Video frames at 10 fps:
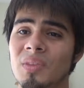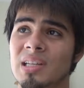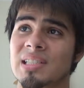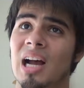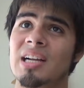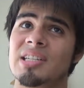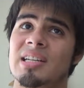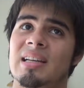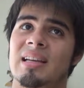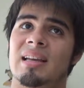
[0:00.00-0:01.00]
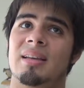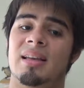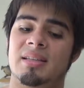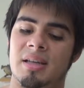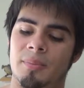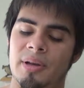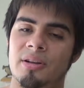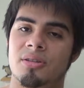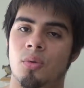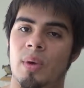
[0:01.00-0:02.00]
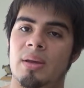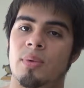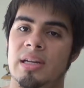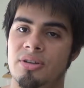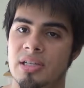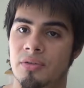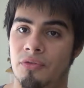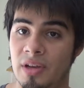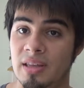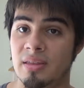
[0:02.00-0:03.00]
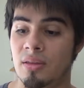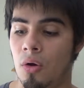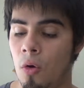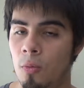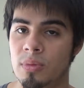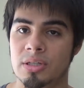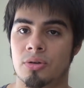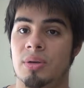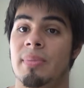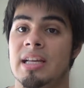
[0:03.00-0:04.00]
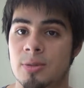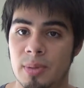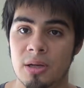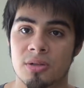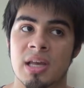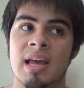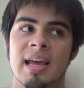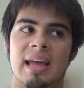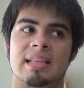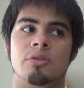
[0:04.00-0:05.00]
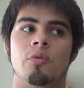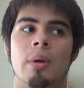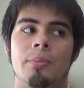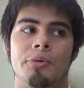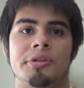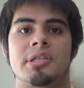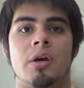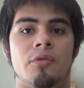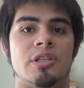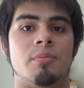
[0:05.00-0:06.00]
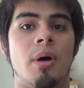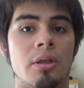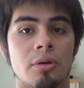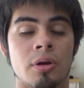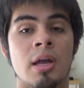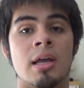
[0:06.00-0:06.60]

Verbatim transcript: Sanji, it, it, appears the way when he tries to feed the homeless or he makes meals, it's a remembrance of his mother.